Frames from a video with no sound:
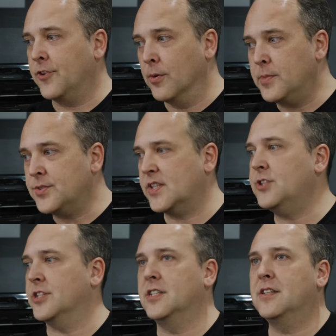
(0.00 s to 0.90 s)
If you're a
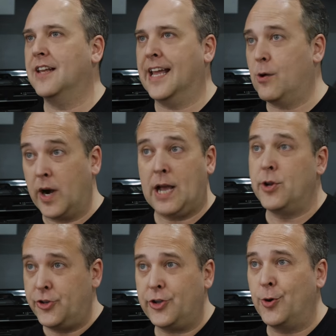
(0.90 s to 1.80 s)
musician, like what I
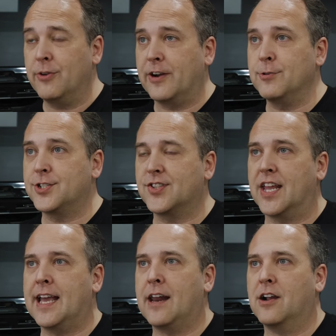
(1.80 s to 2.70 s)
would do if I were
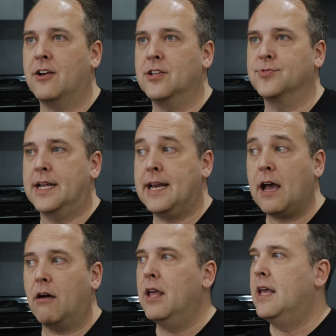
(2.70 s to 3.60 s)
just getting out of college right
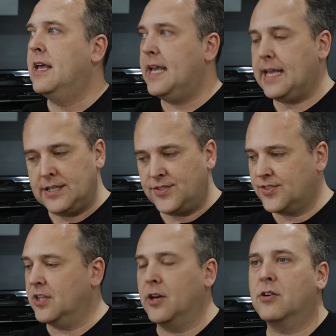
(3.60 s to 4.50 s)
now,
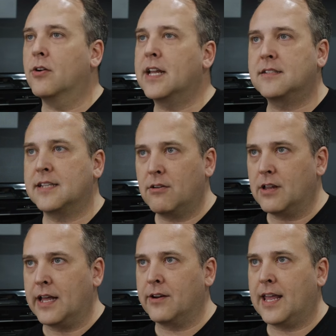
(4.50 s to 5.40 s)
is go get a
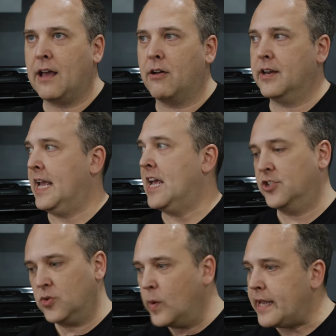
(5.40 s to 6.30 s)
SoundCloud account
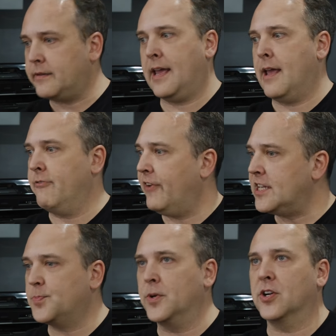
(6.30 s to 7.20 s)
and tweet and
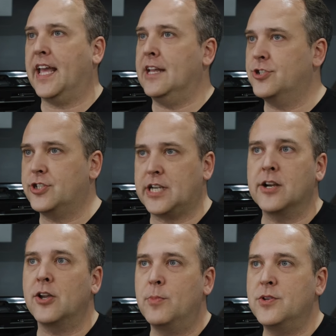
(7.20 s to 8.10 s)
Facebook and
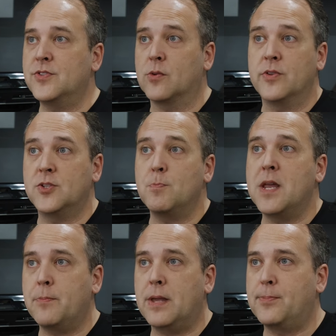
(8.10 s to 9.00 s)
share your music with as
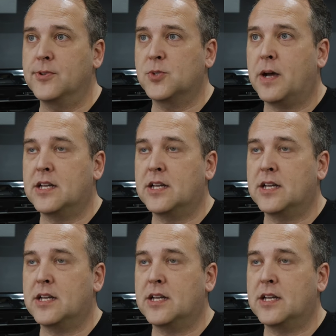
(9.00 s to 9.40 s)
many people as